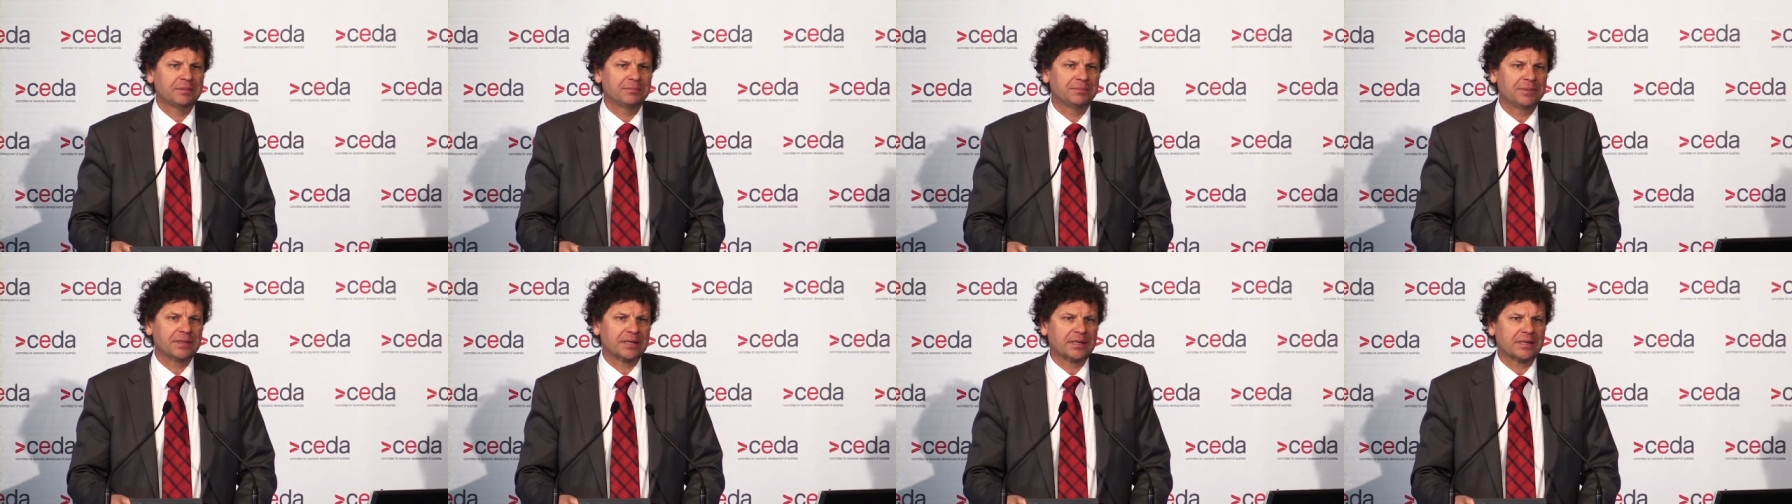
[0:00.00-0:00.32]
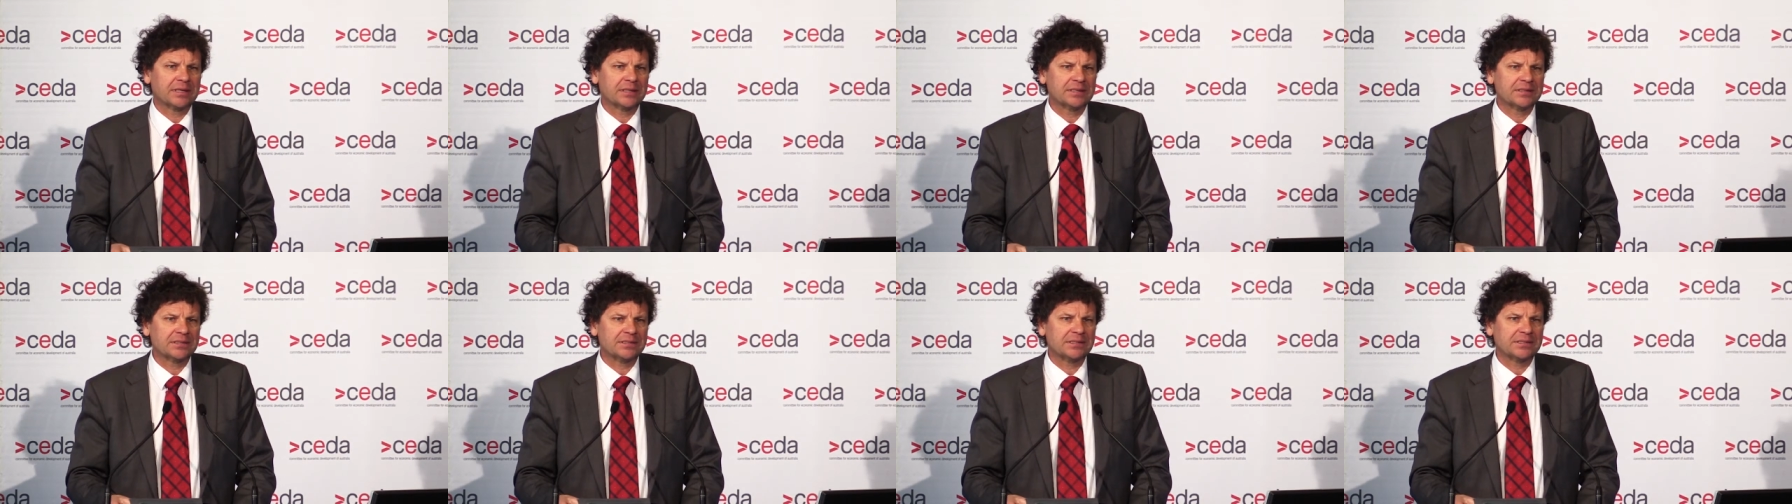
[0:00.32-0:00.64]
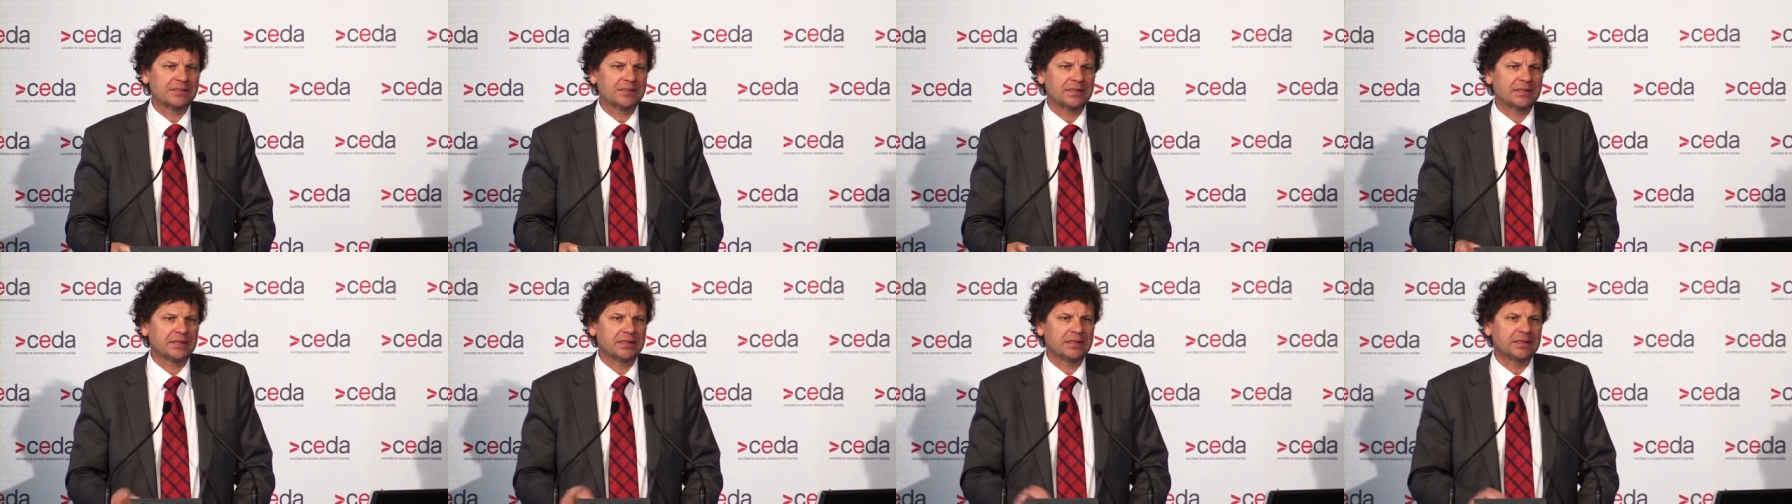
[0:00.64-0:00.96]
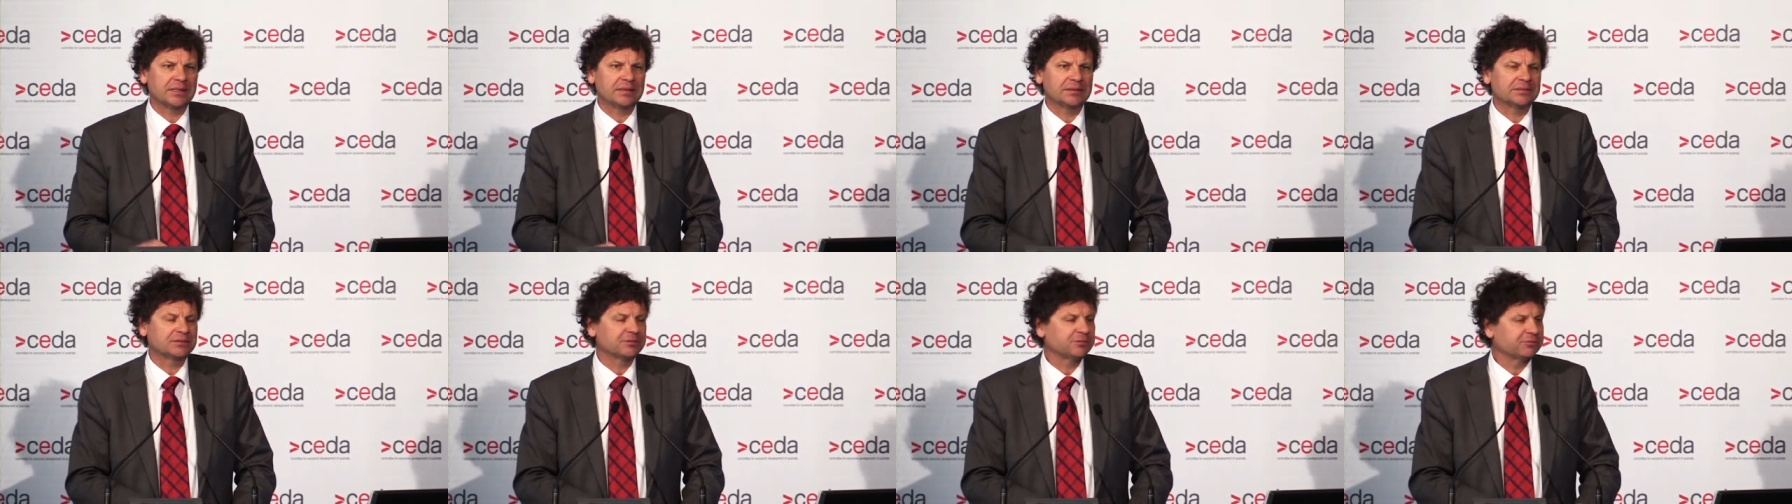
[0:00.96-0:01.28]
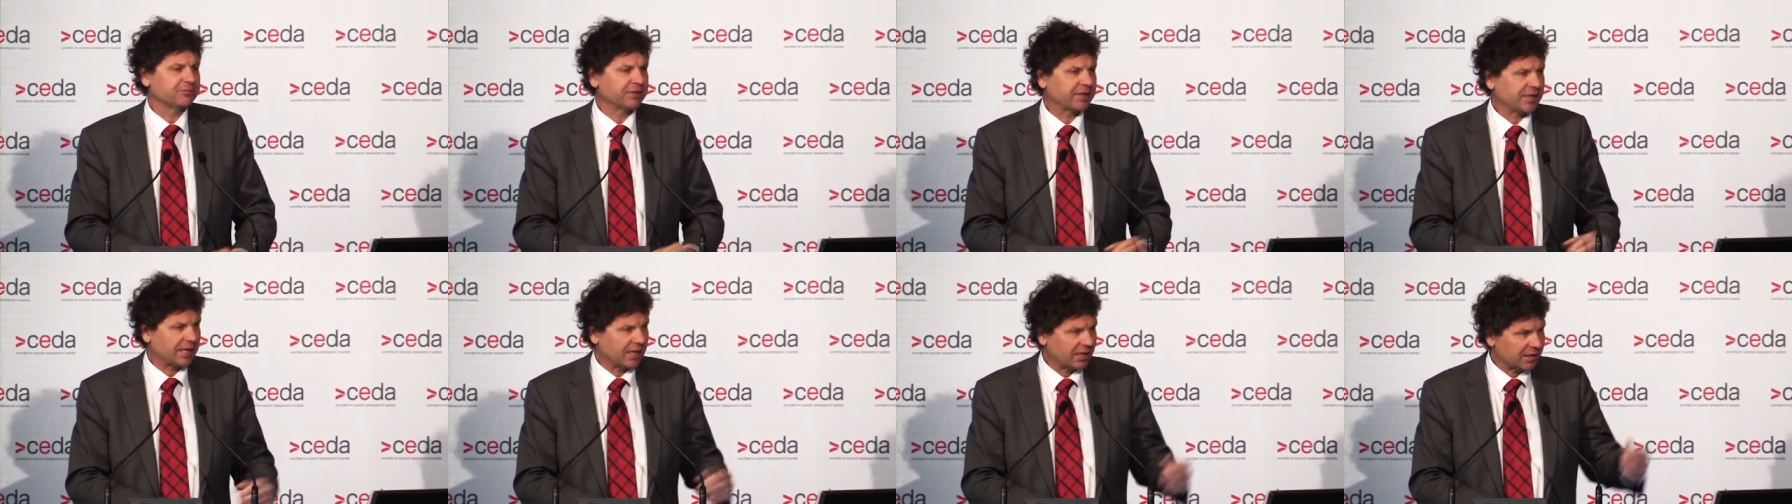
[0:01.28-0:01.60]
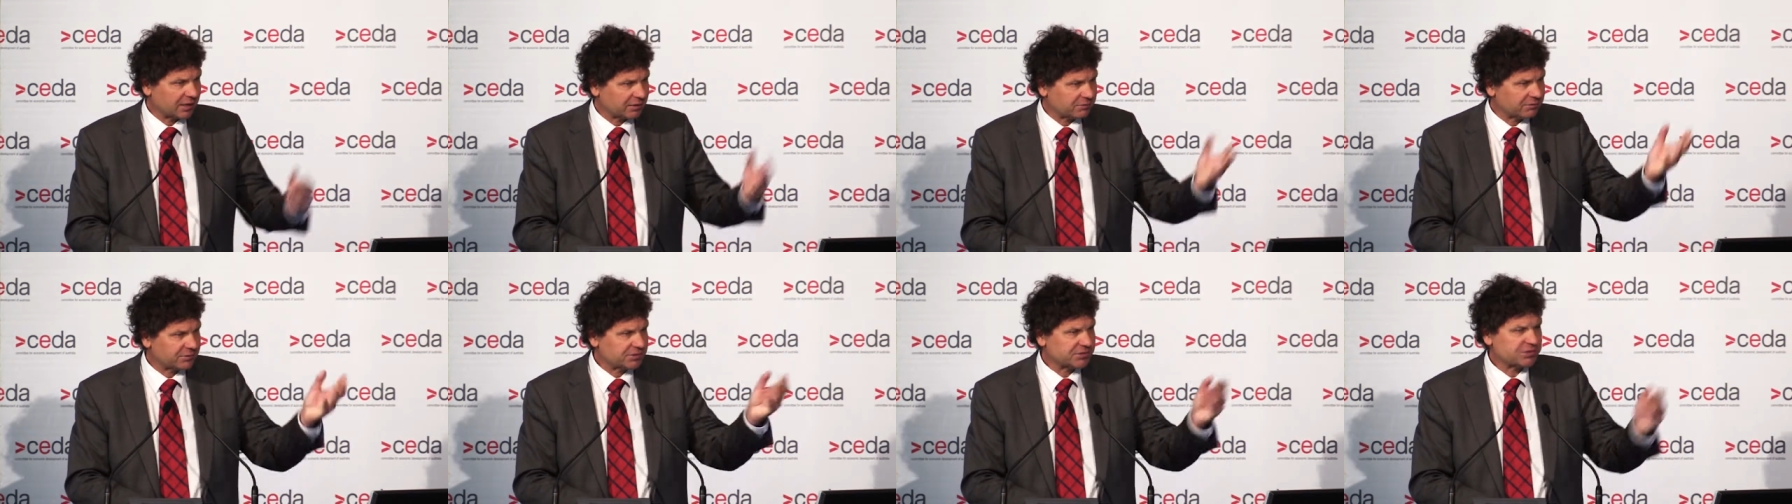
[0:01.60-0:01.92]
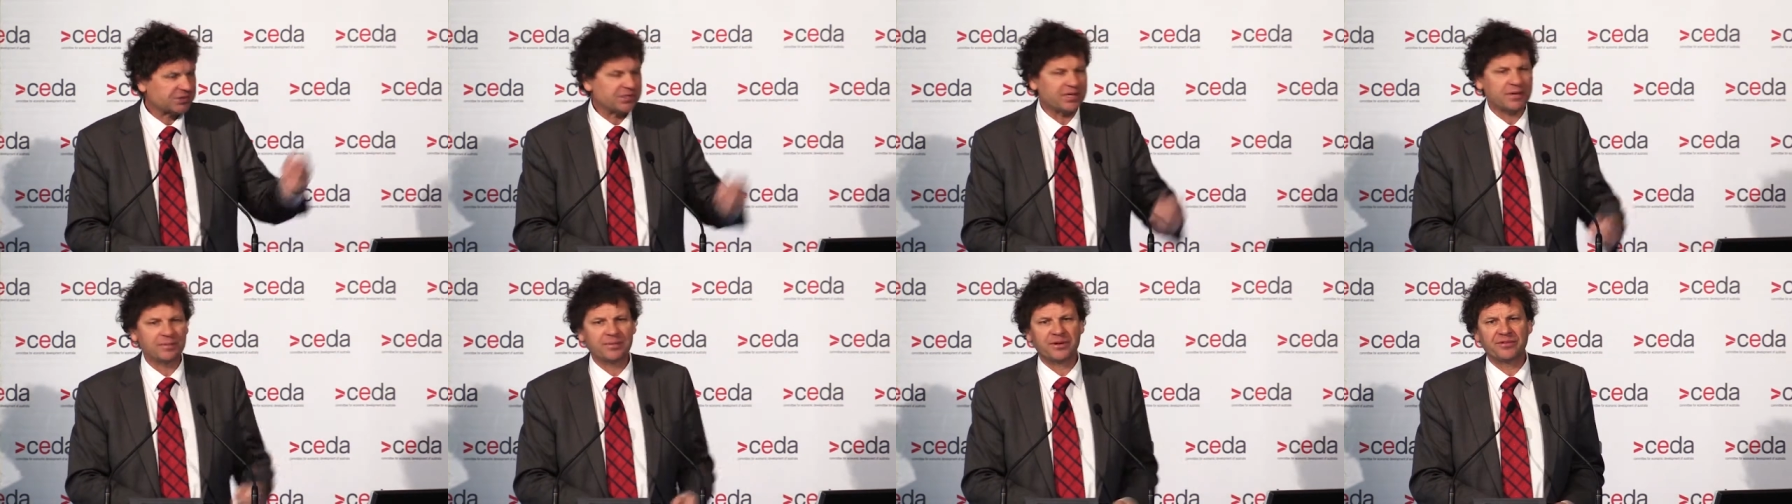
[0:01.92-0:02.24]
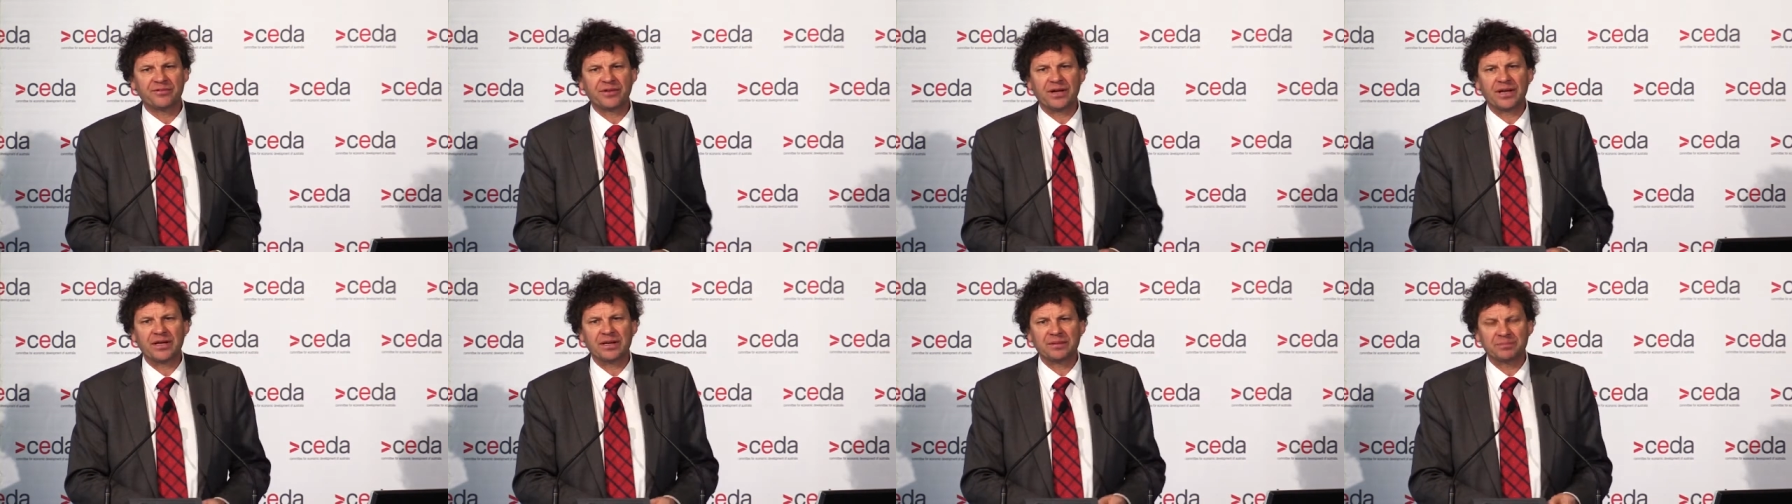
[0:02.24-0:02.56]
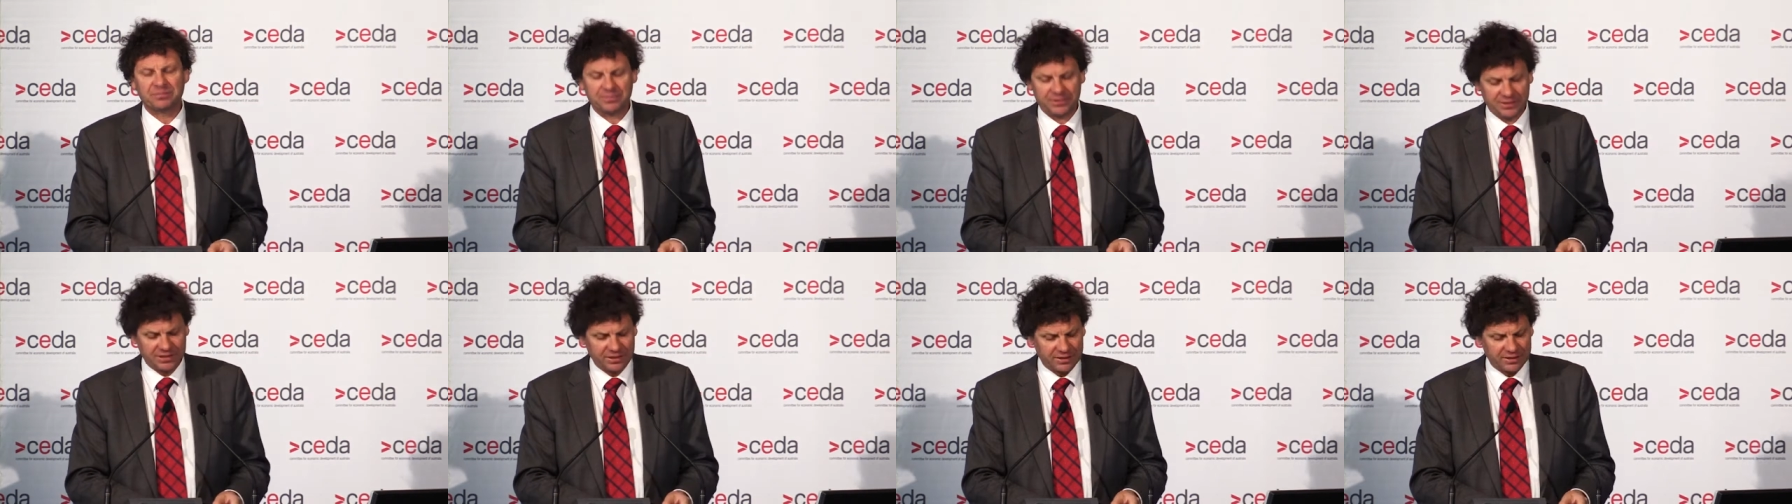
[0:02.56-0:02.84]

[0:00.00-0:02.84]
because Rick Allott was chairman of AMP,